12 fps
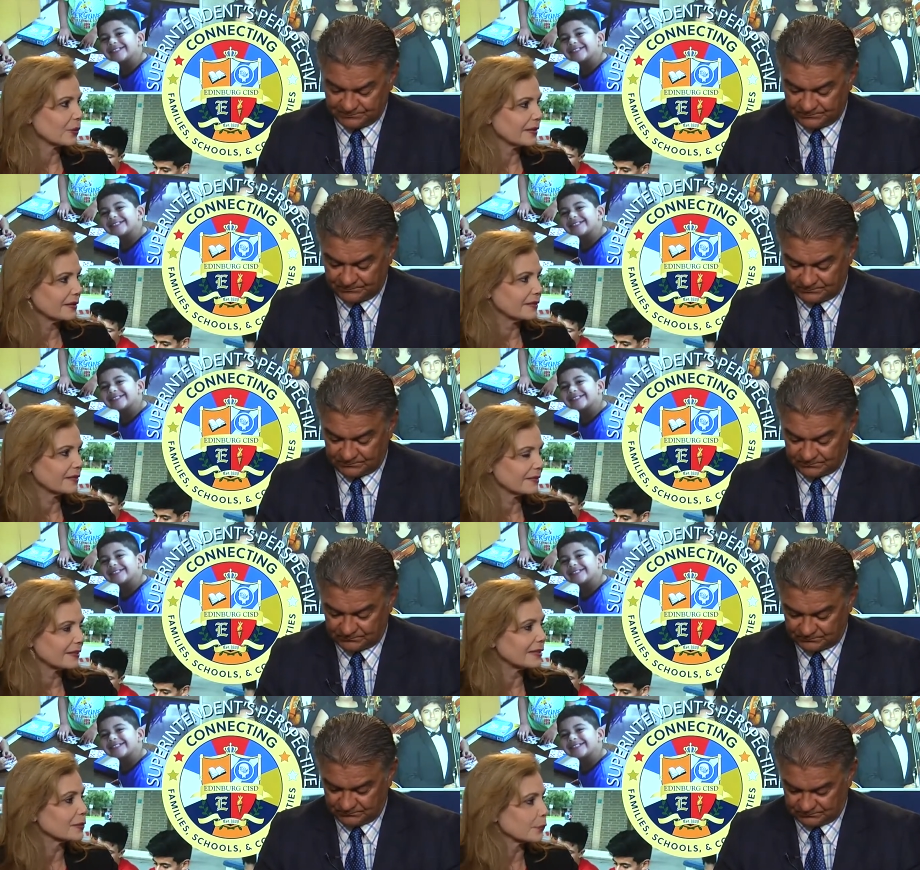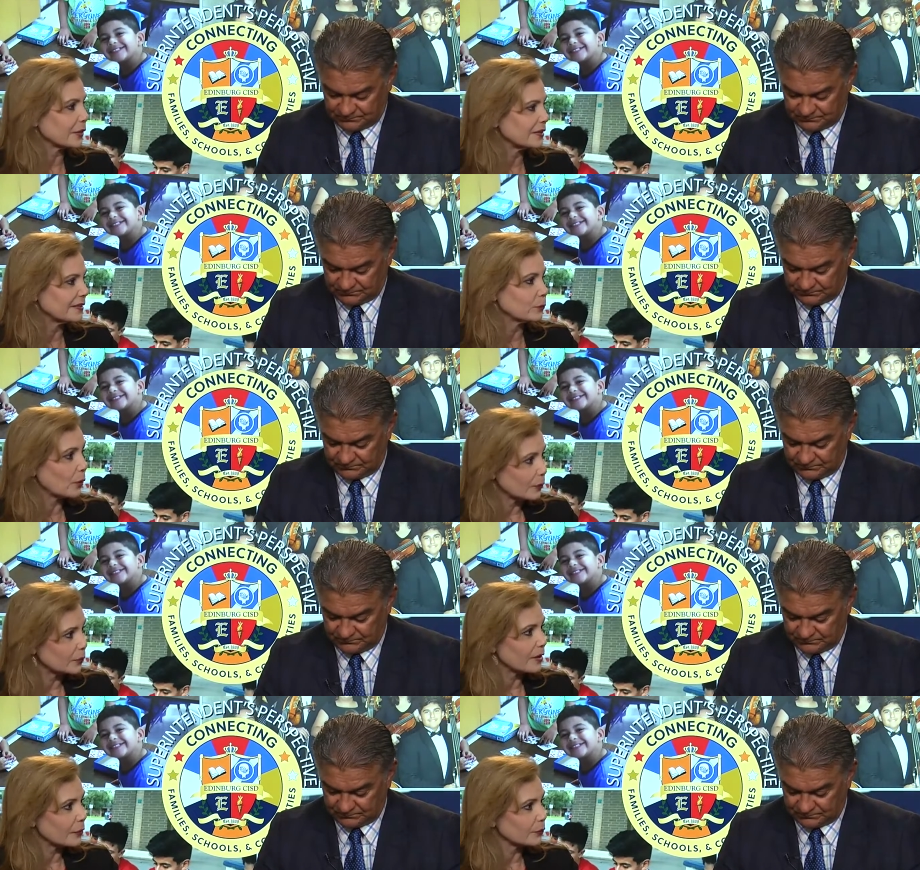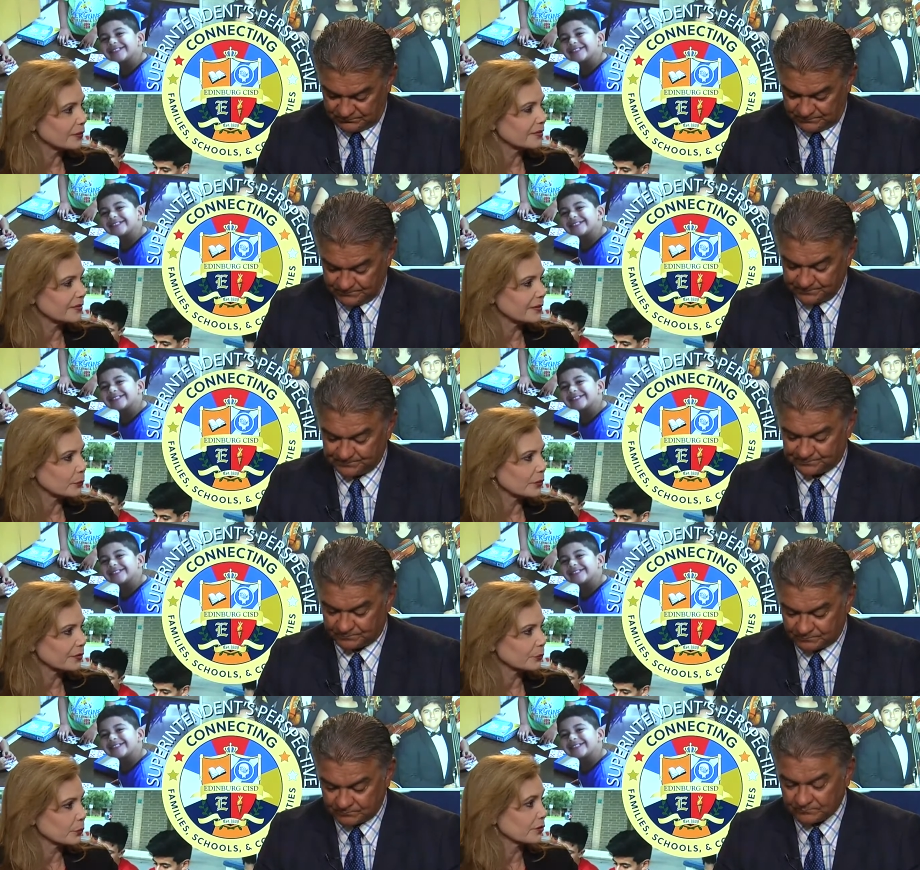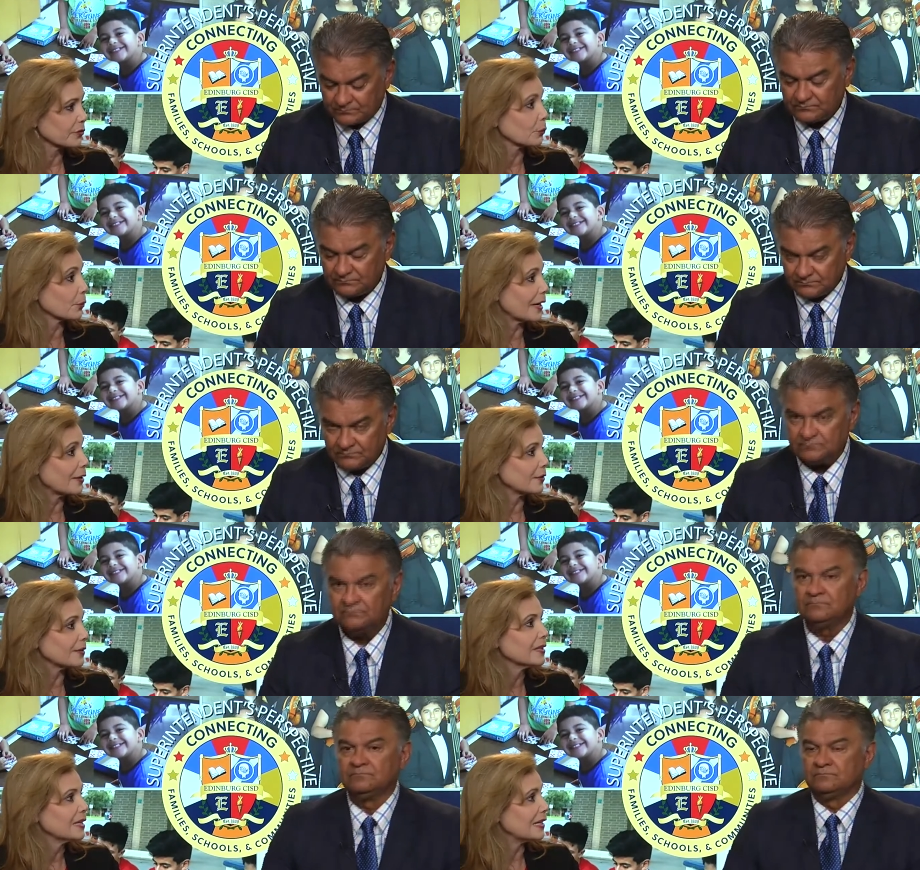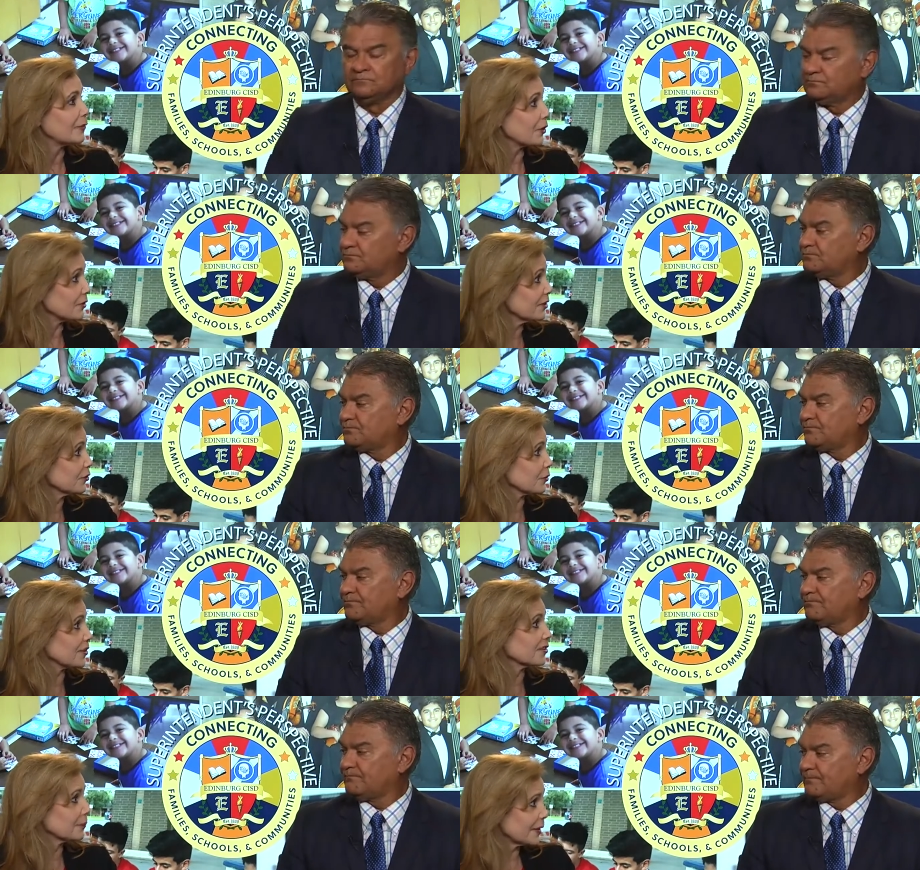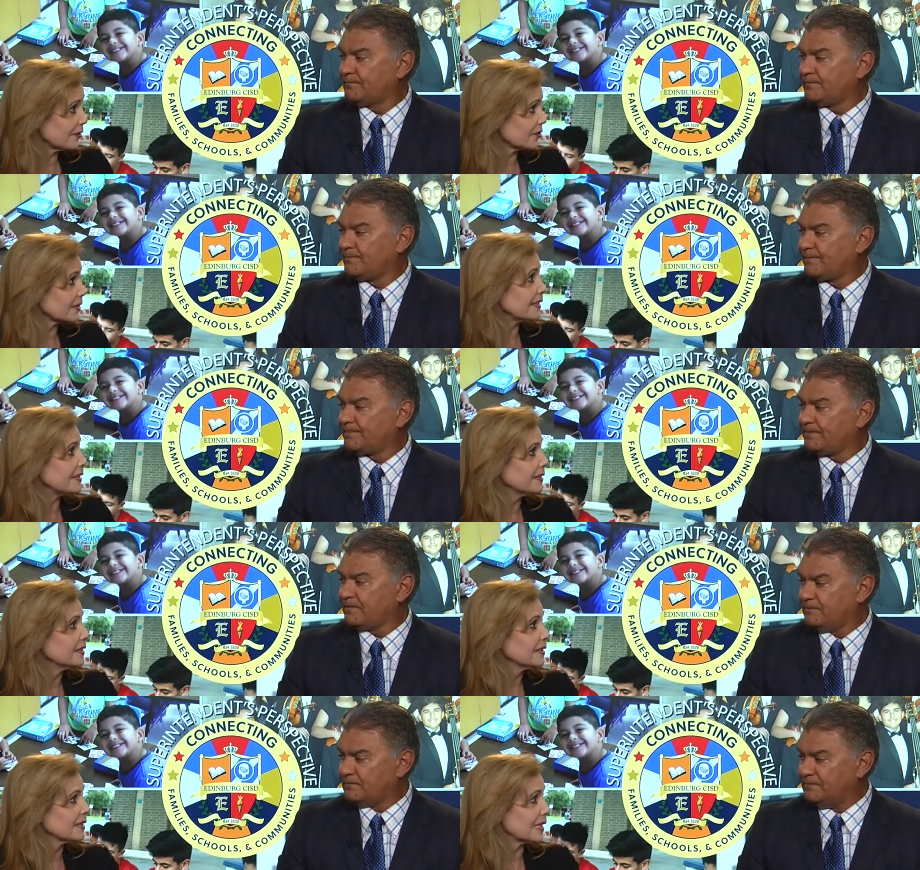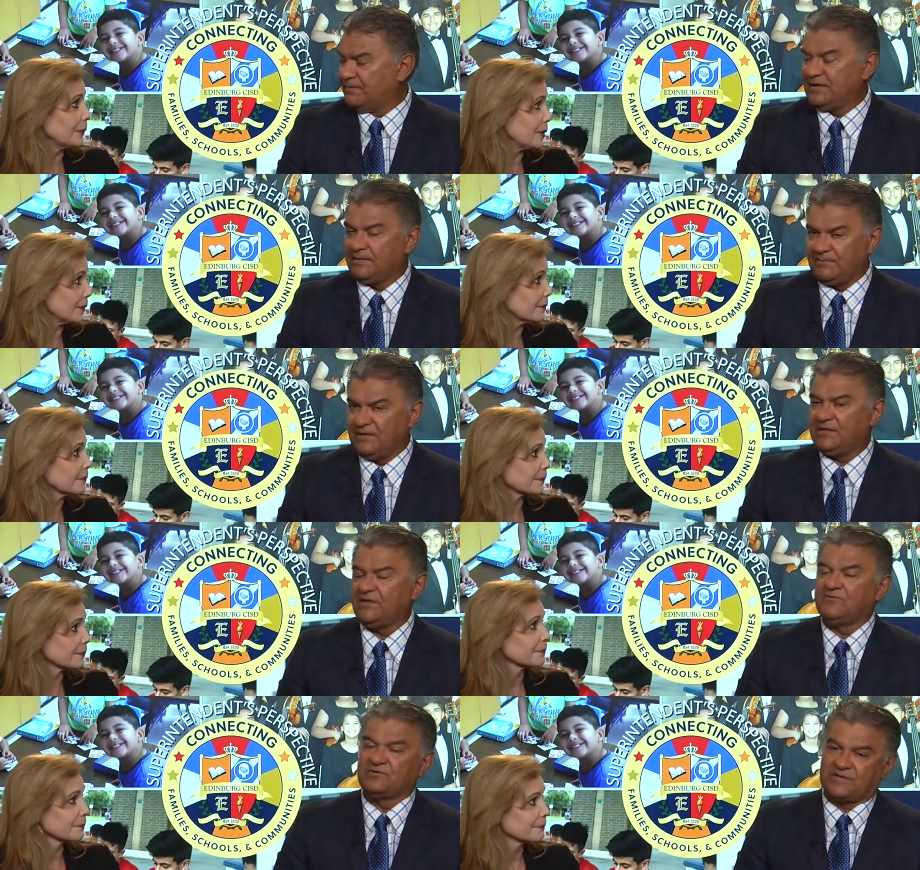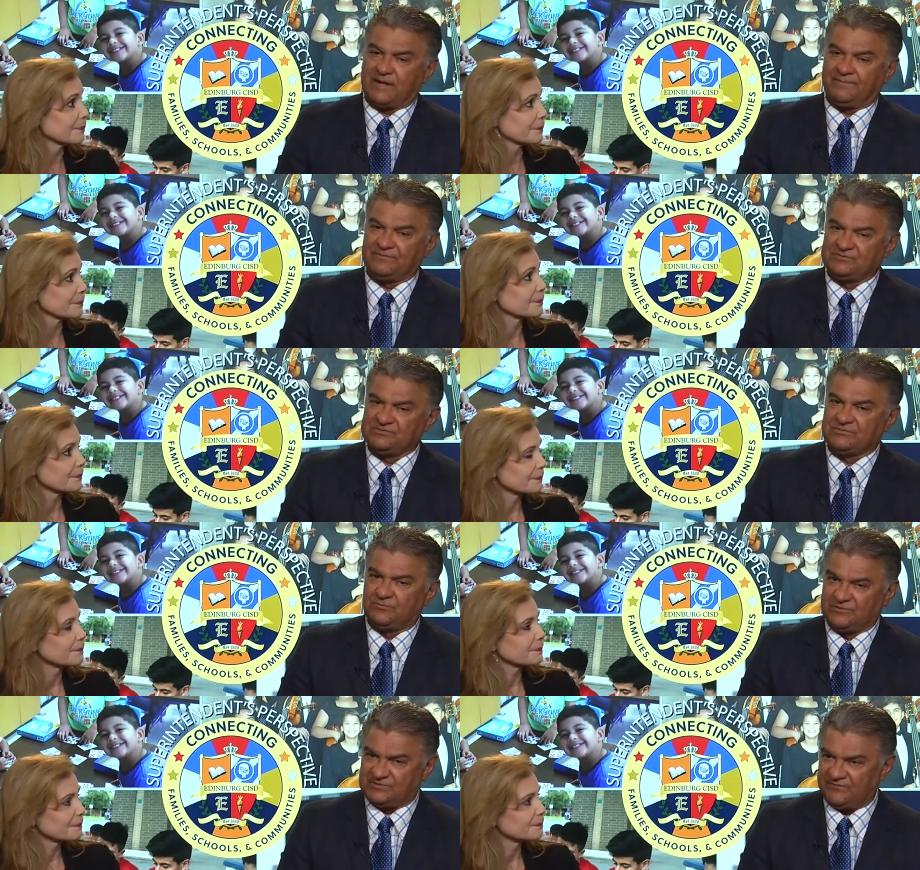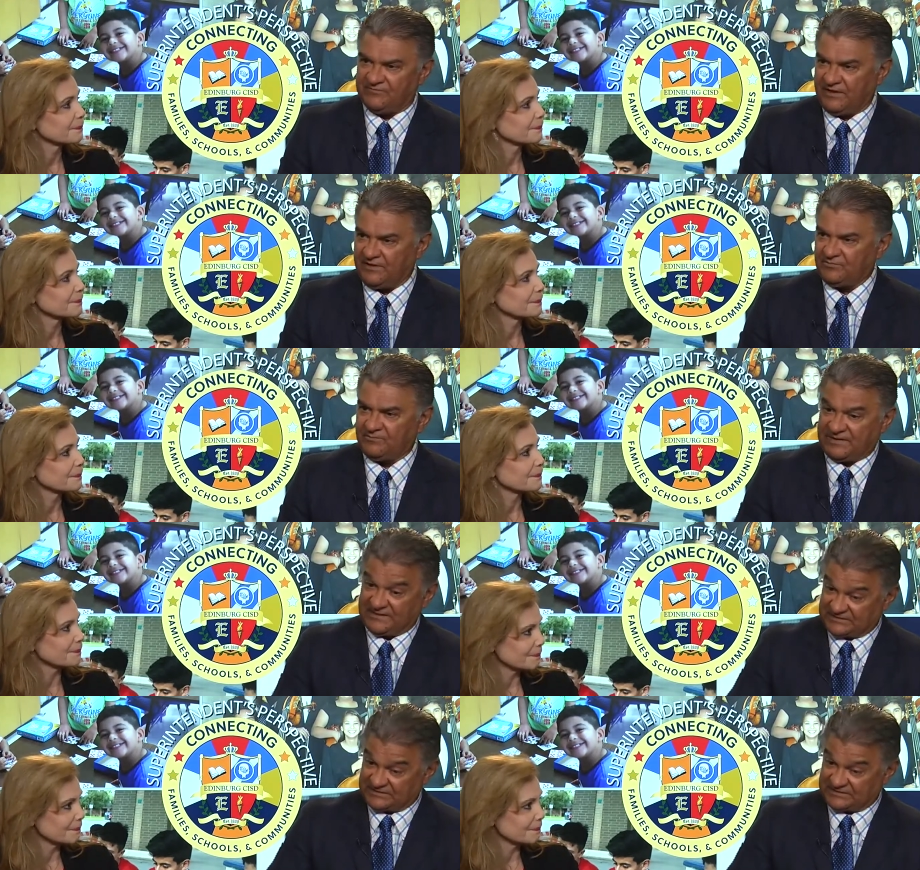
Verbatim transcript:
Speaker 1: why this is celebrated and why one of the reasons that we're, we're so proud of our district, especially. Many, many, of our
Speaker 2: campuses received A's, but